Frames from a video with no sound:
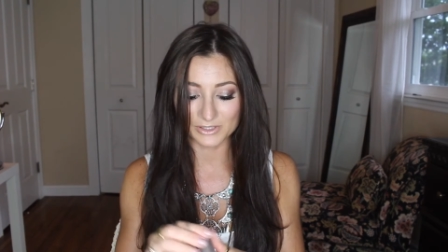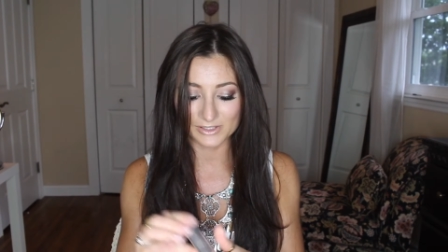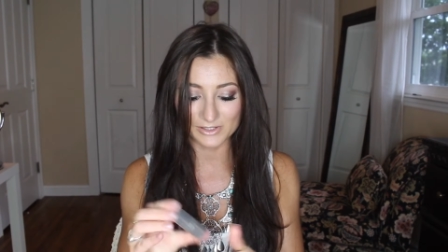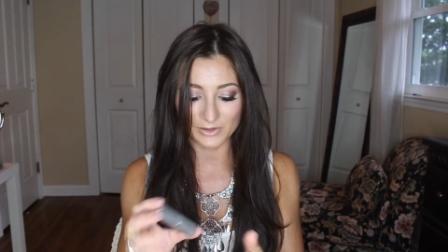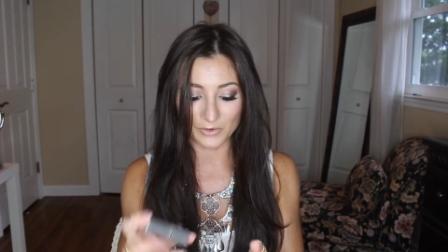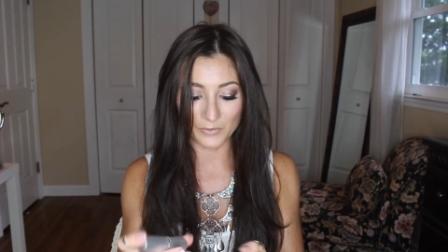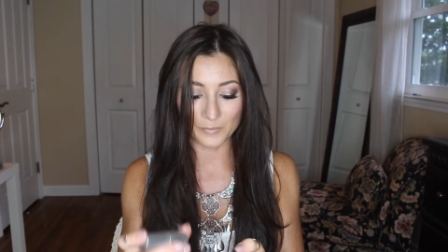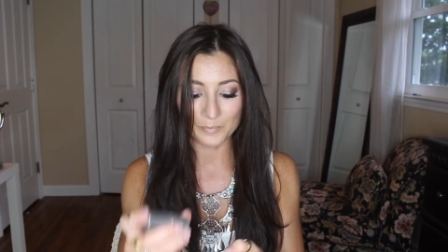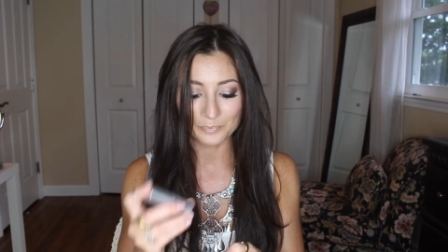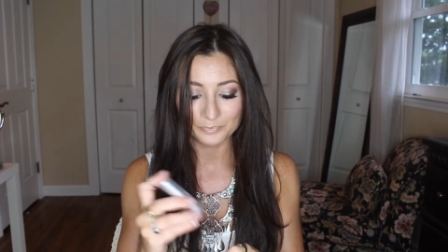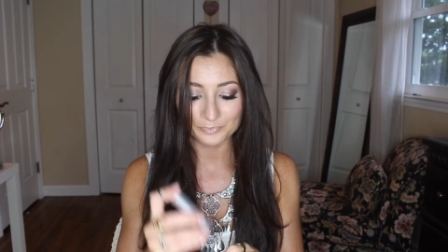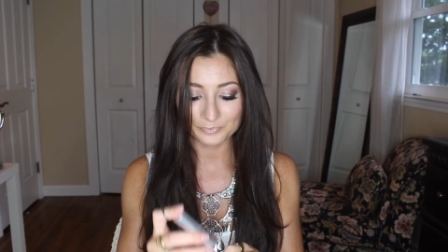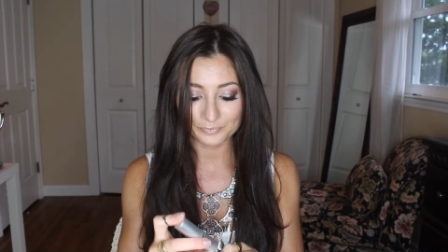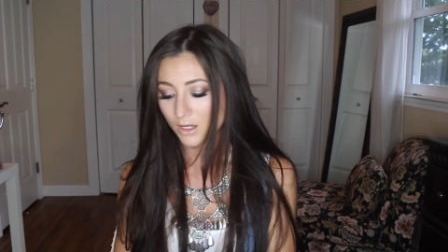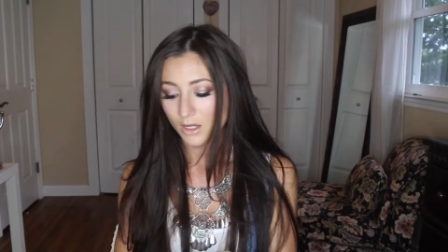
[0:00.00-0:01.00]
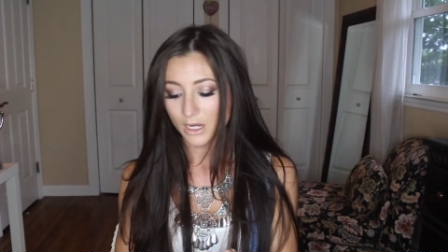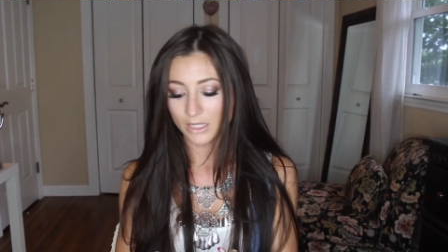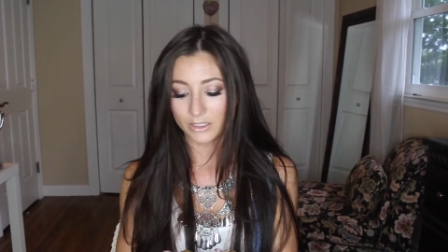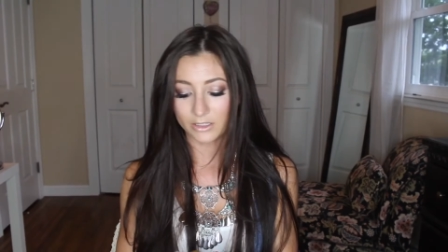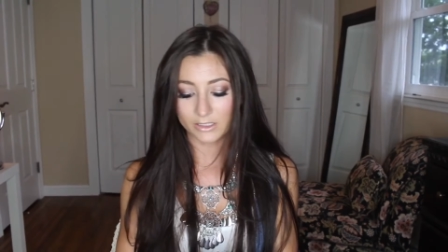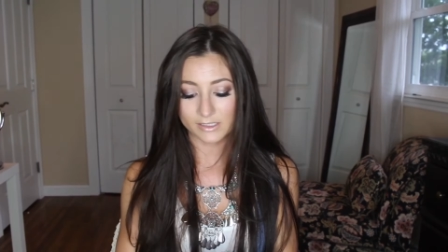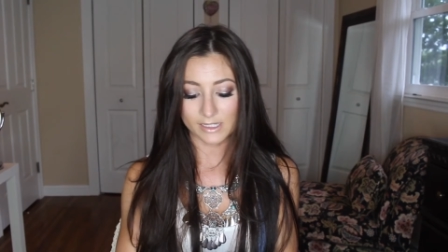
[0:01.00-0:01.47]
So,
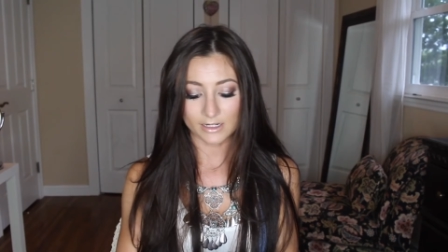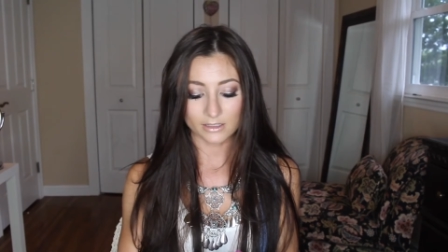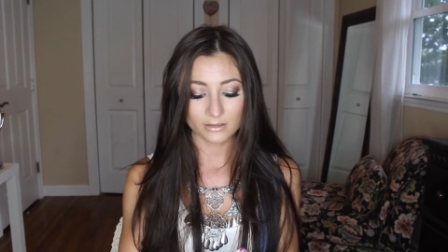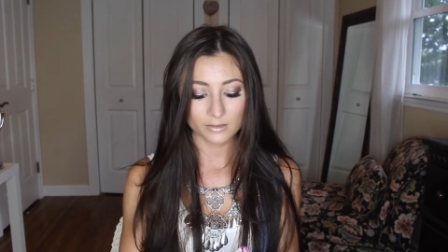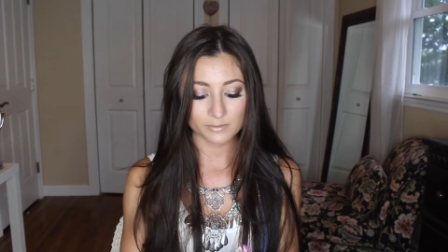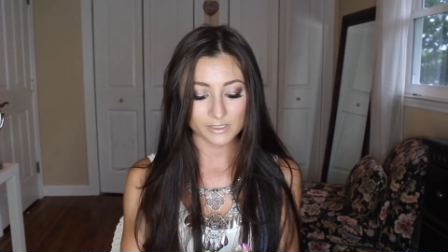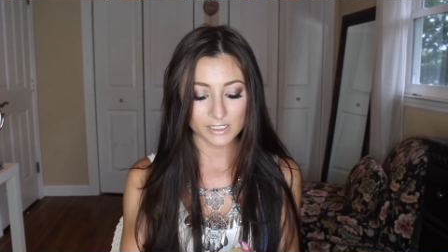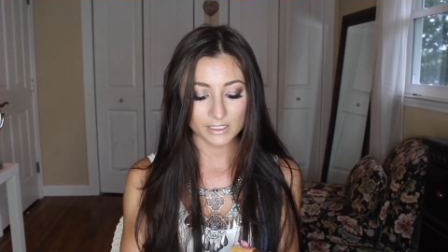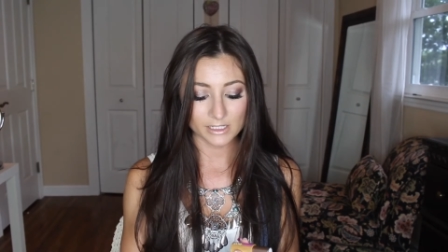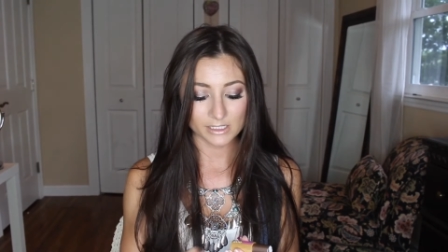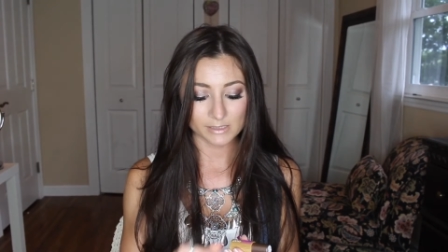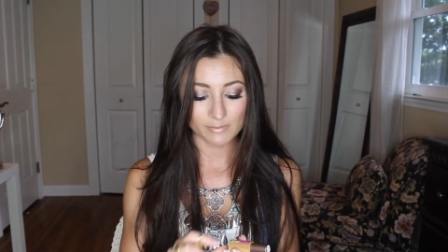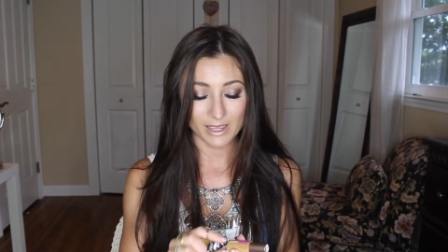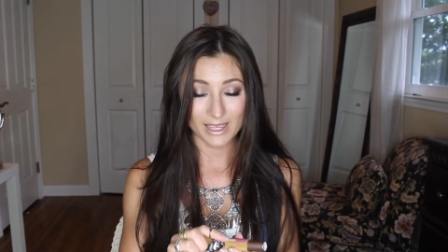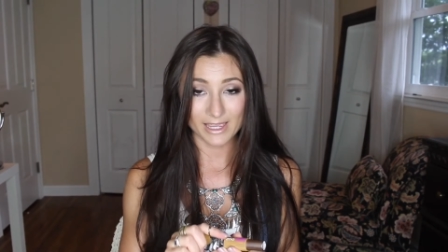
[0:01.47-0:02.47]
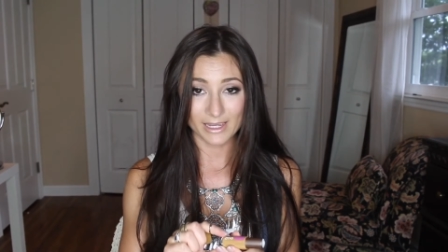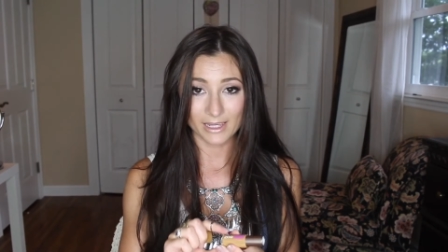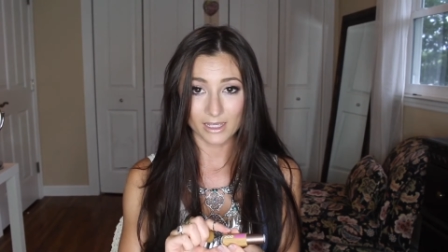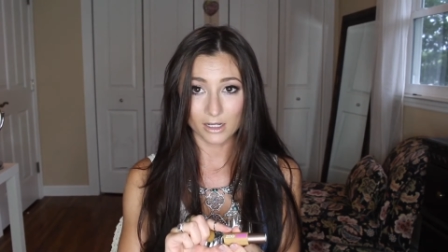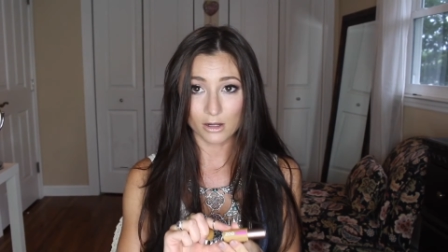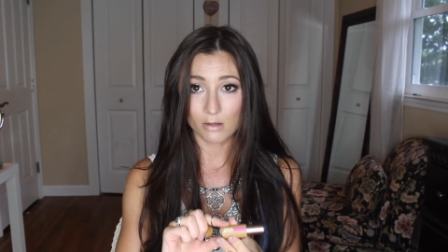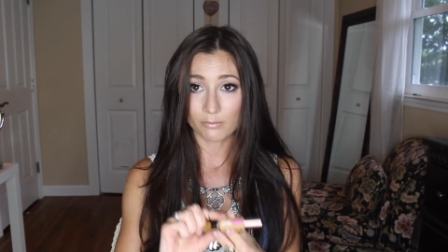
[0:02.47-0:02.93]
and then the second lipstick is
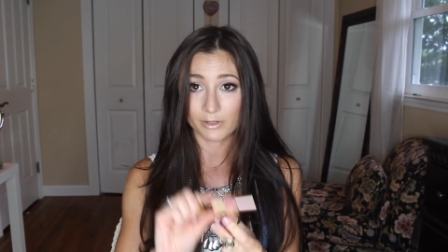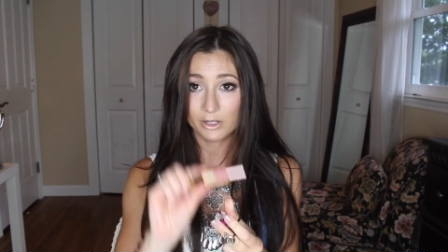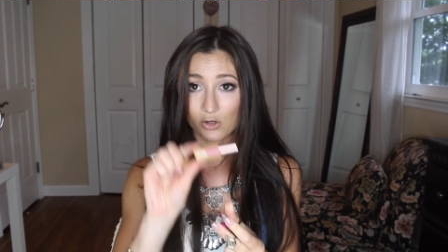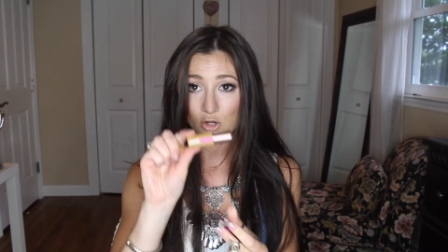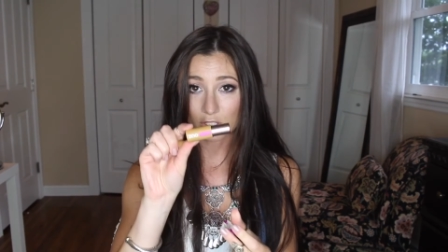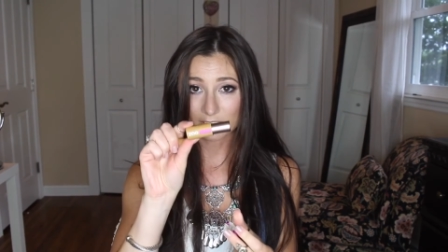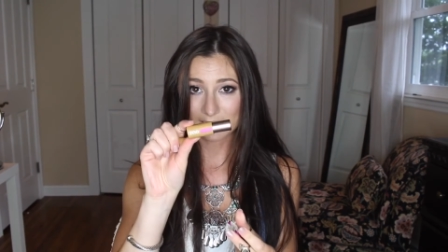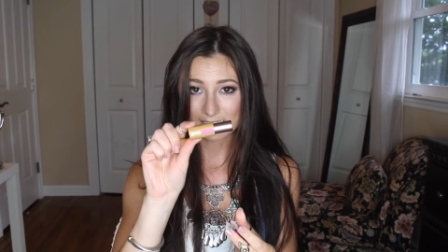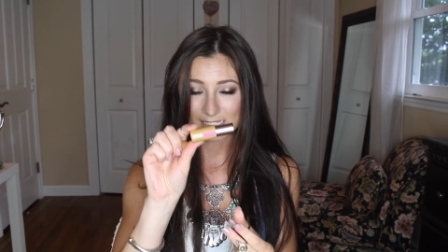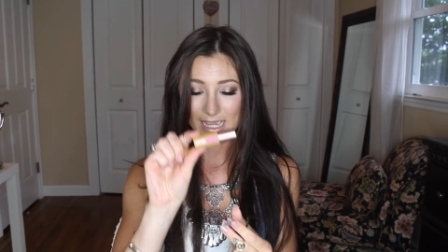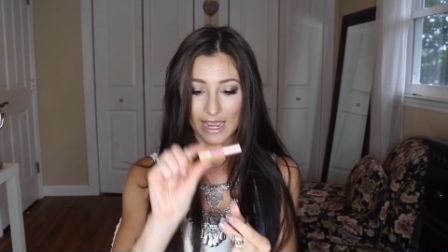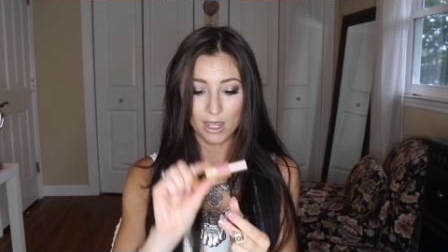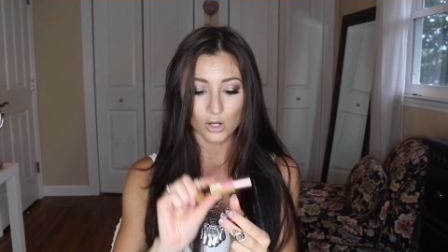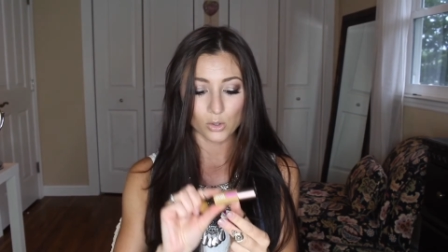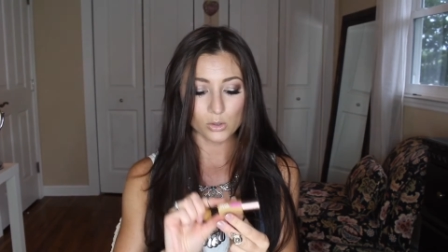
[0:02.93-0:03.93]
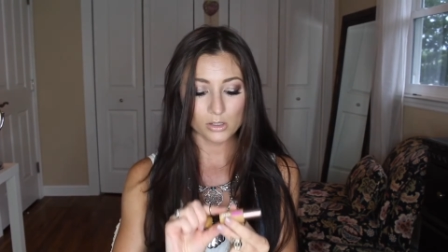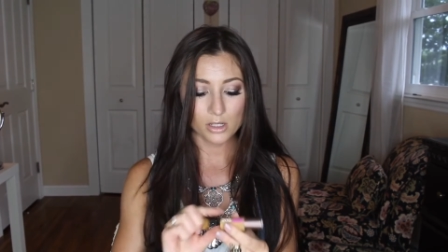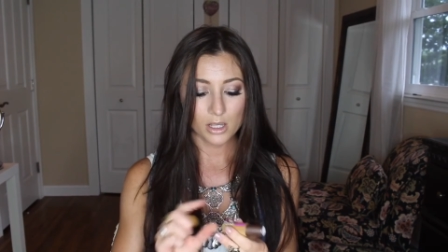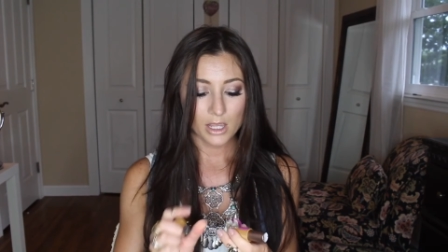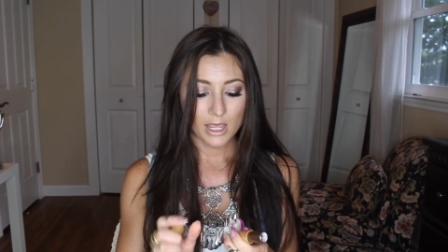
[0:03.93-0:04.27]
by a company called Zao,